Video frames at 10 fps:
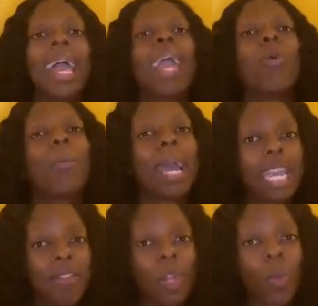and with my
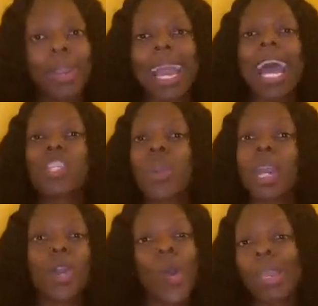evening workout i
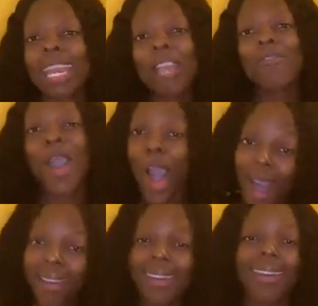try to go in even
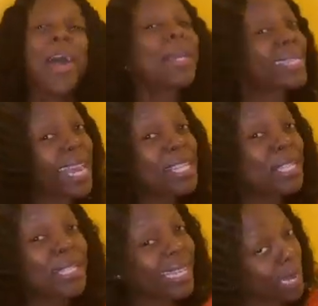harder because i need
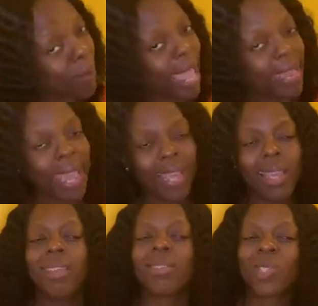to sleep at night
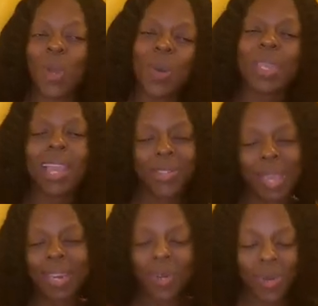so yeah i
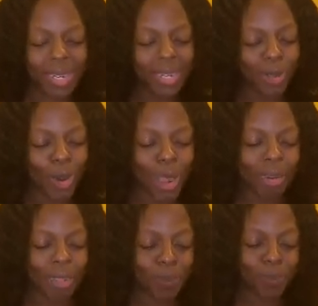try to go in a little
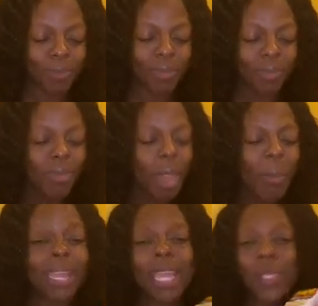harder
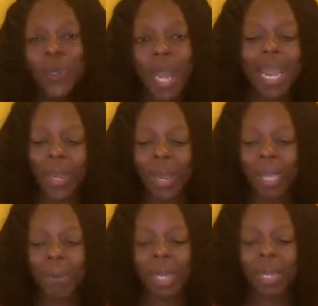but i do highly
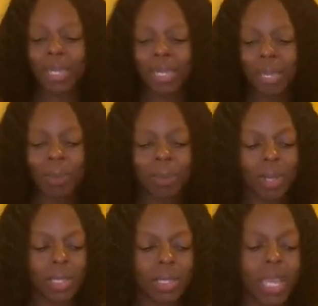recommend these
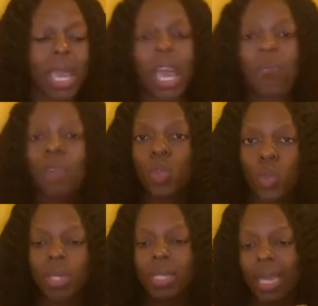supplements if you
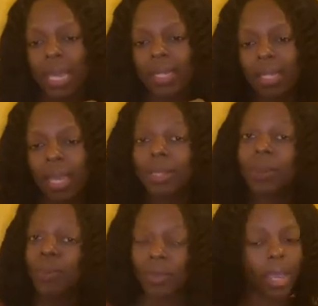do decide to take
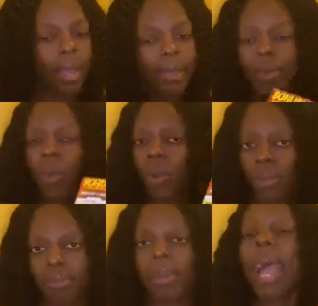them i you
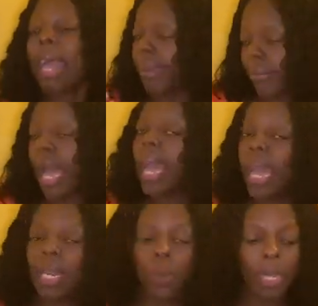know i i
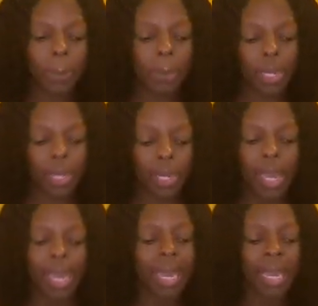highly recommend it
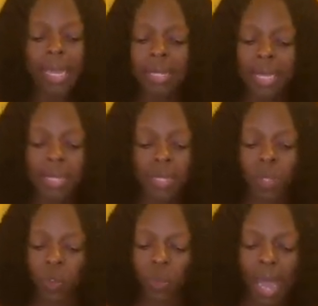it is easy
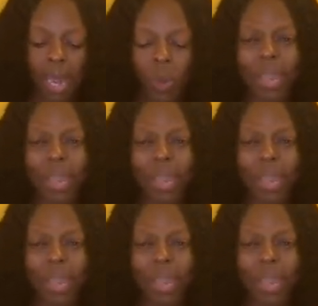to swallow